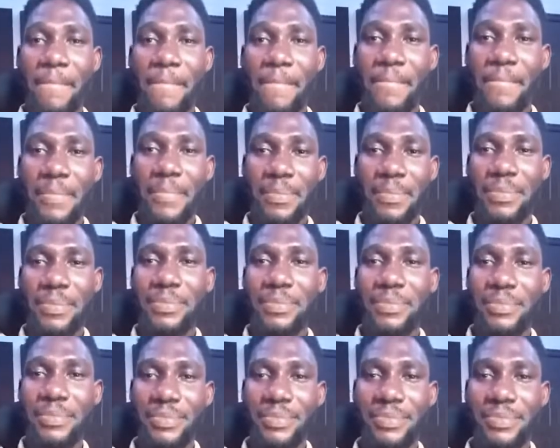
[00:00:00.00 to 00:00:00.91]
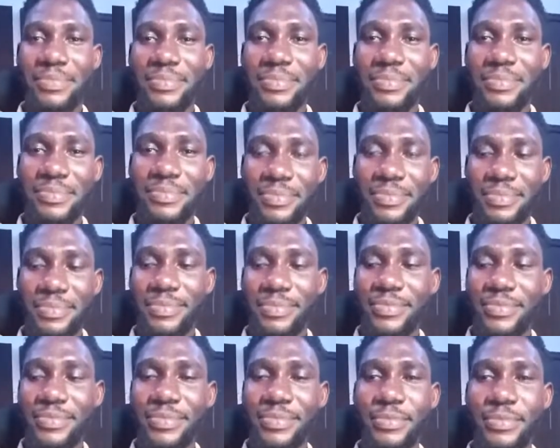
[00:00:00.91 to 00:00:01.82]

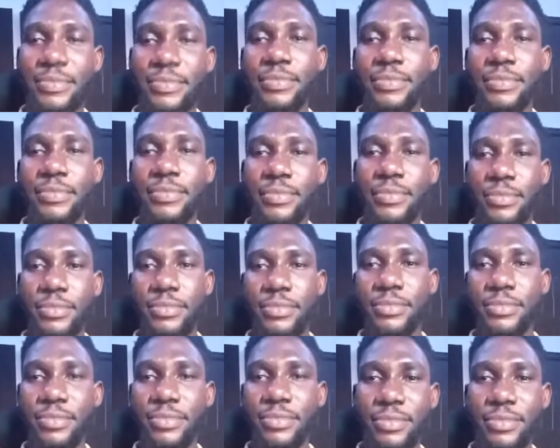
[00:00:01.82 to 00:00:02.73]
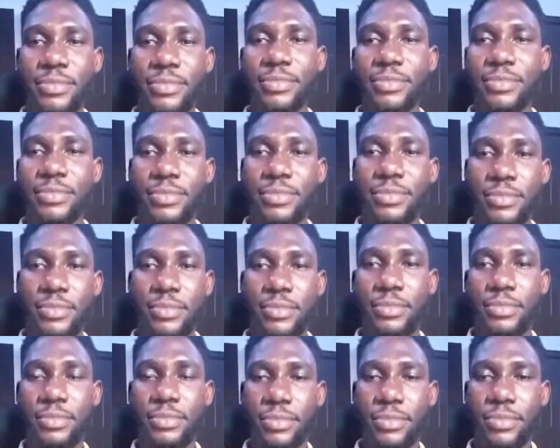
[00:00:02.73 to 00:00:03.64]

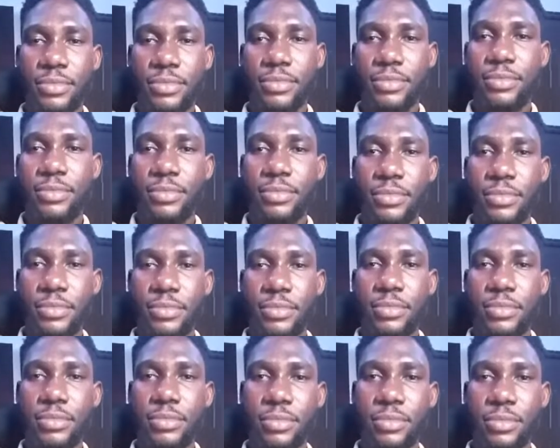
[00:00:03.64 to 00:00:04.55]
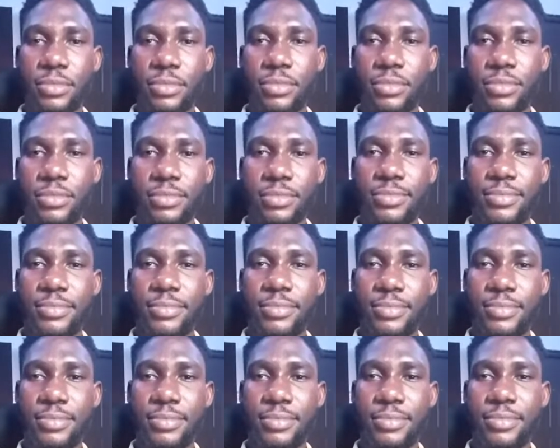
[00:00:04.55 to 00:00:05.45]

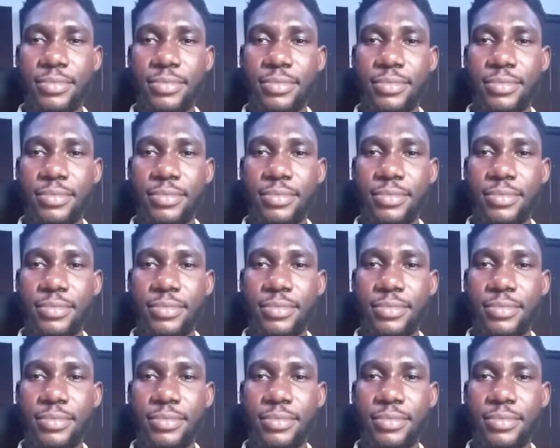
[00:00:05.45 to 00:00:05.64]
This person isn't speaking.